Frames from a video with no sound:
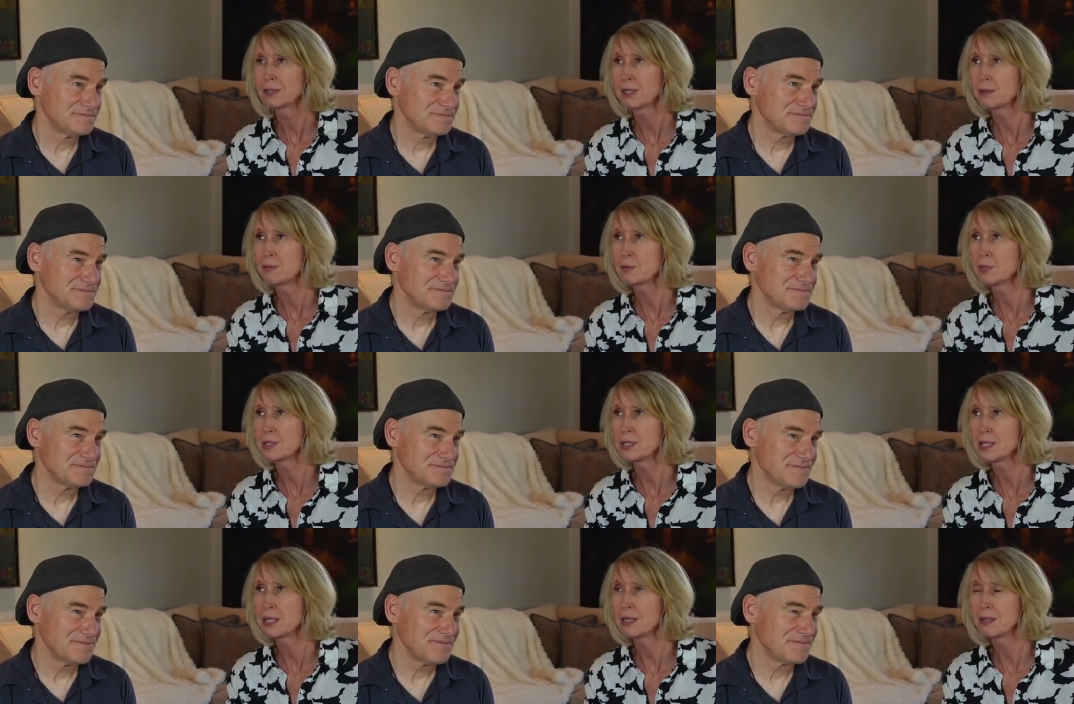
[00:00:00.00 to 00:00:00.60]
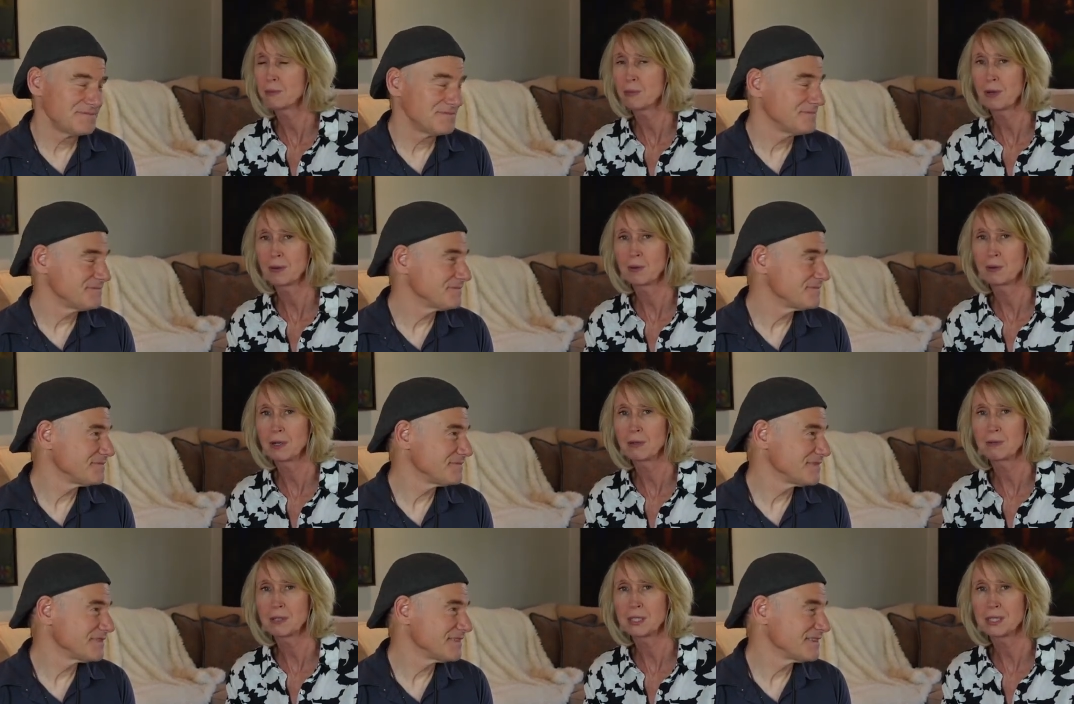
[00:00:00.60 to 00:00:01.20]
Speaker 1: I was singing them probably
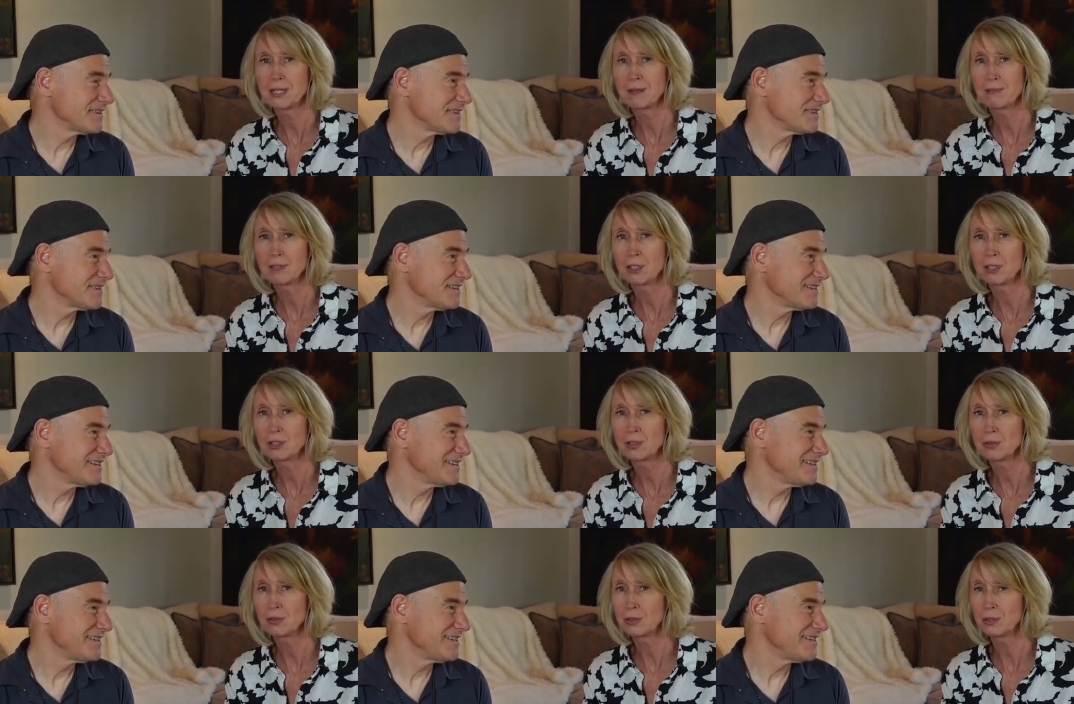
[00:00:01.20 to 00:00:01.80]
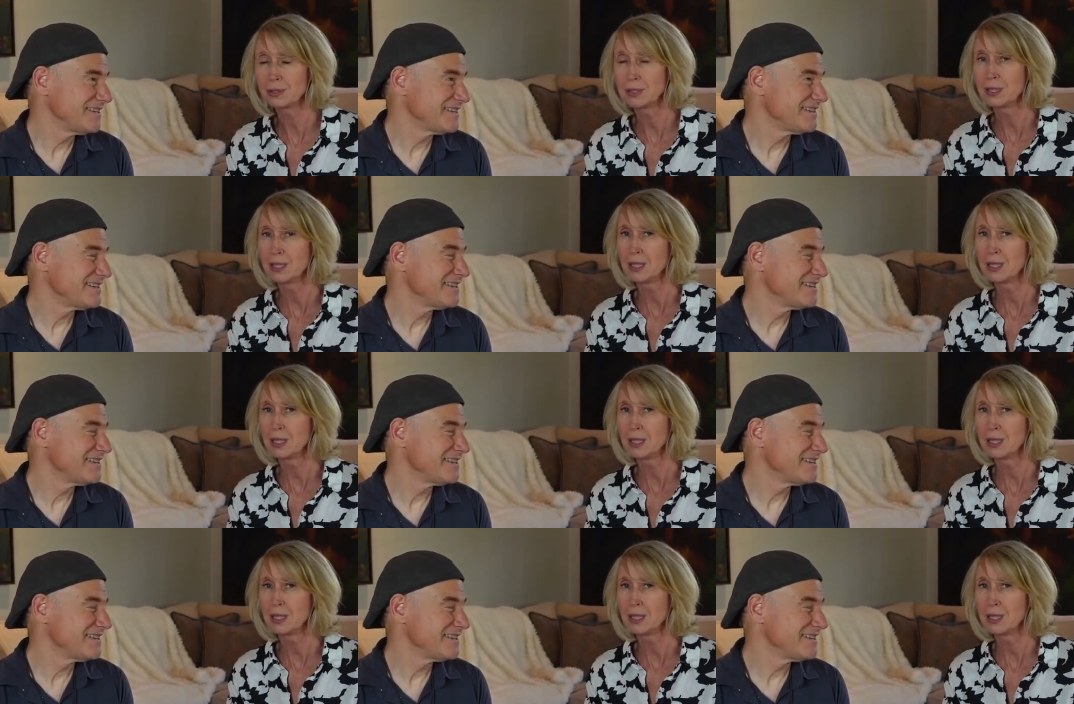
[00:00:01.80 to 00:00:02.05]
when I was seven years old.